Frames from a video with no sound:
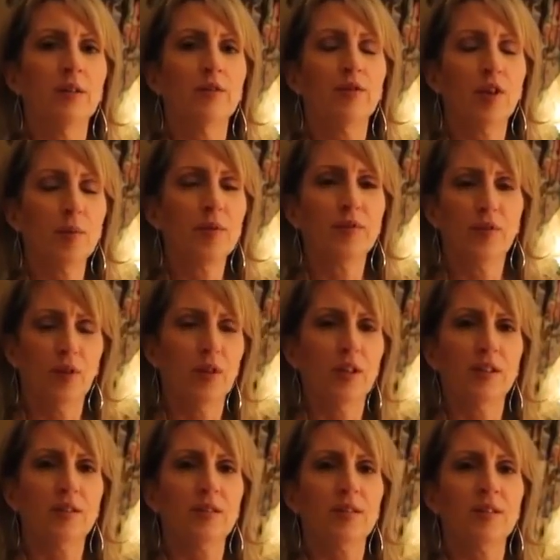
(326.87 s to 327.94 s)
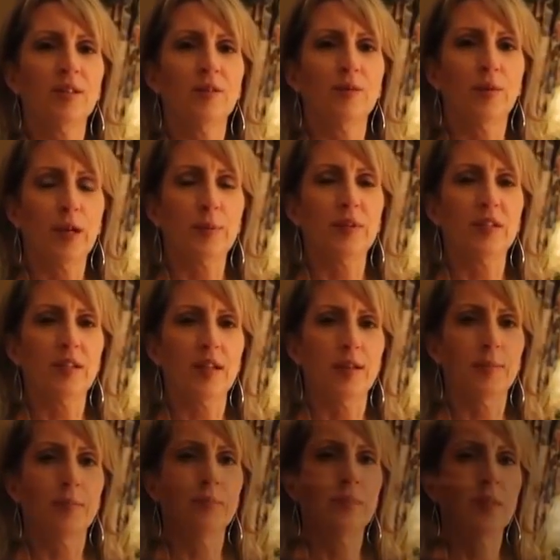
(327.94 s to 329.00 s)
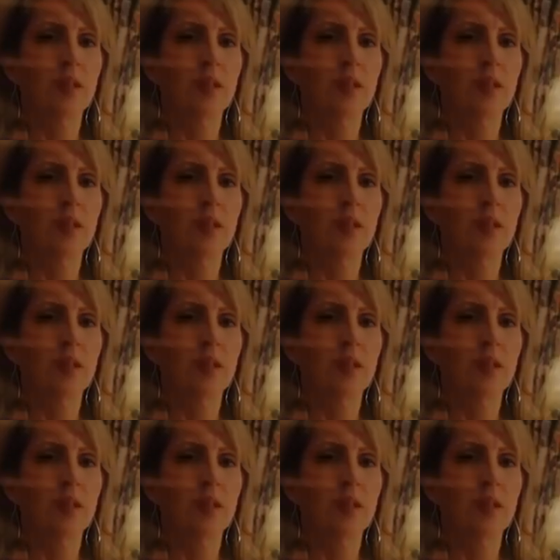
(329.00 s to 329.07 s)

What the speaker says: from the florist, wrapped in tape.